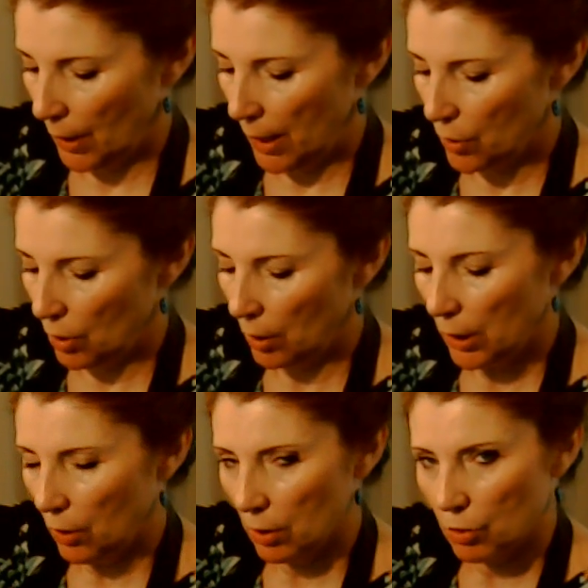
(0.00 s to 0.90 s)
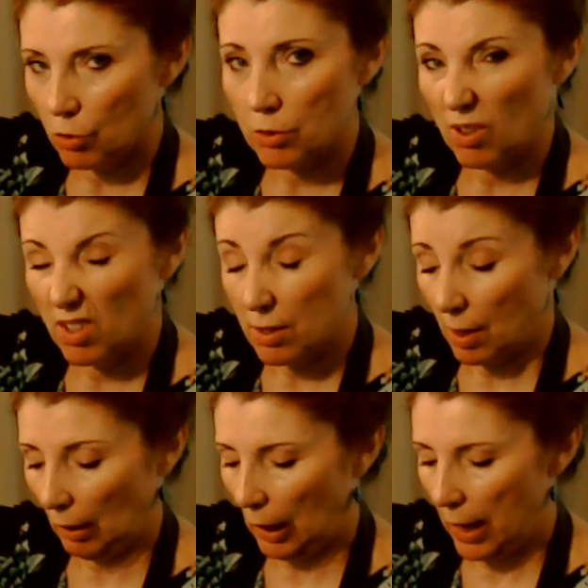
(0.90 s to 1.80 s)
Actually, gonna drizzle this in
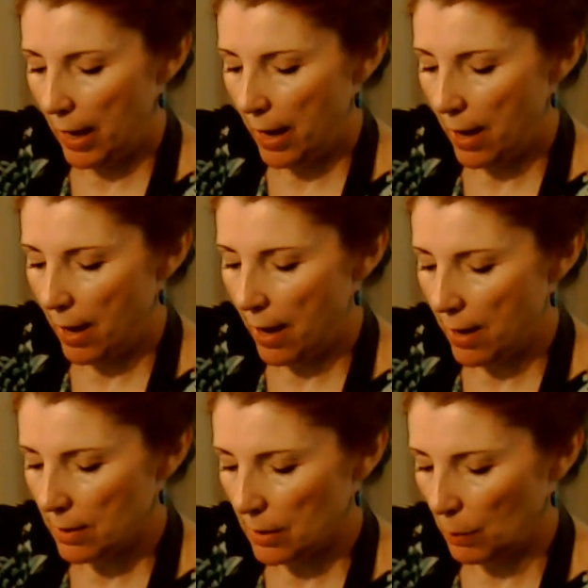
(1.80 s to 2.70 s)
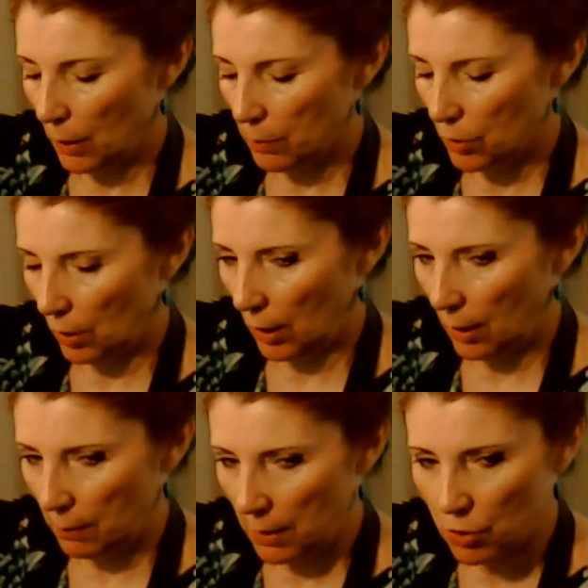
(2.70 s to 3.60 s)
last, but I'm just gonna get
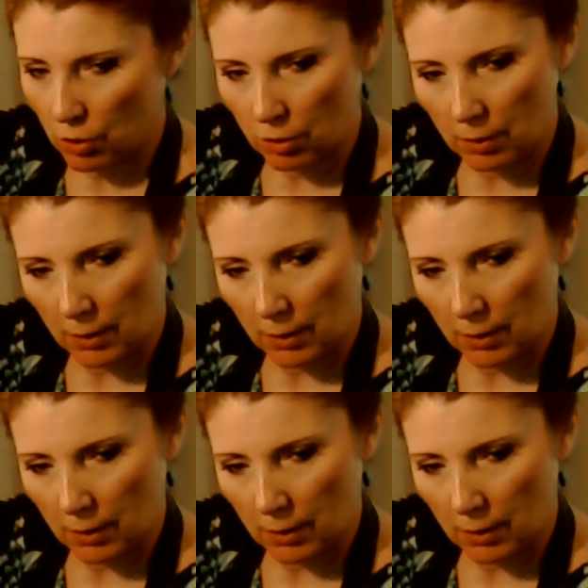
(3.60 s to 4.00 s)
it measured.